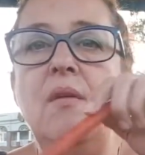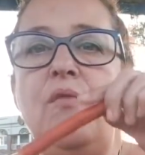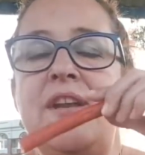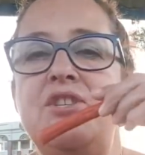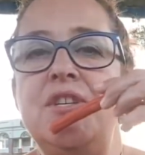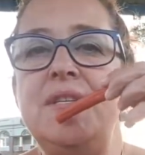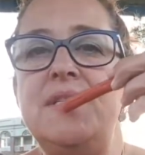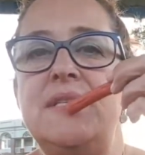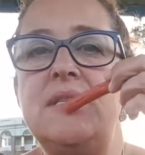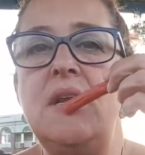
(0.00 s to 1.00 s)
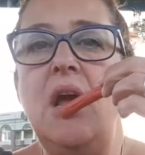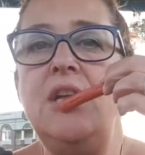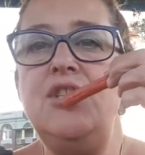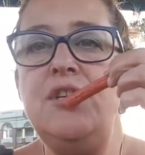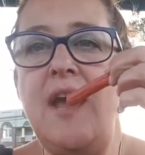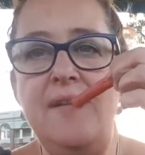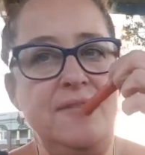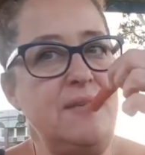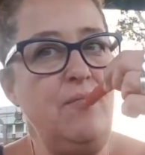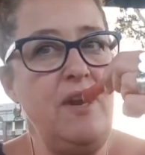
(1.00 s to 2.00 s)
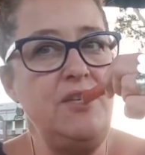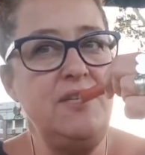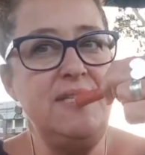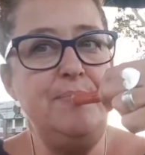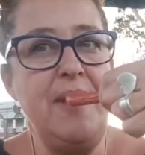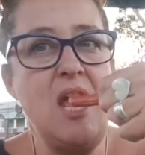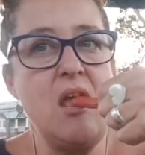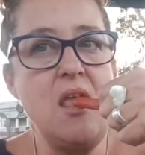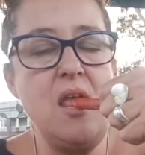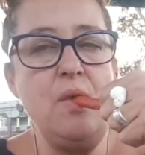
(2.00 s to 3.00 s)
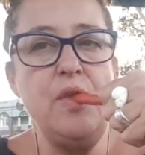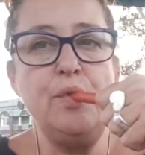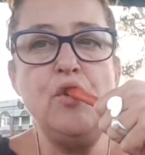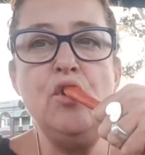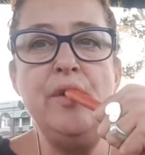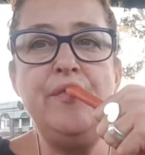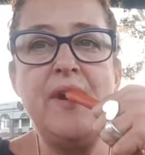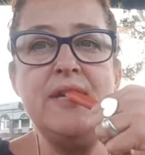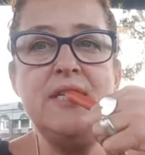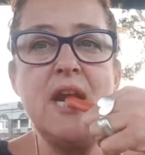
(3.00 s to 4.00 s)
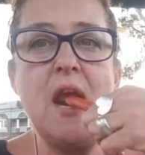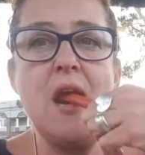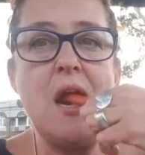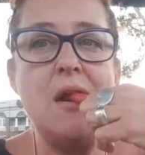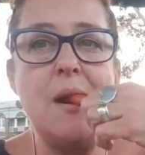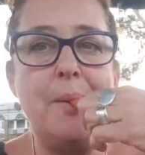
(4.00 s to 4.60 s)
Wrenches. I do have some wrenches, but the rule of wrenching.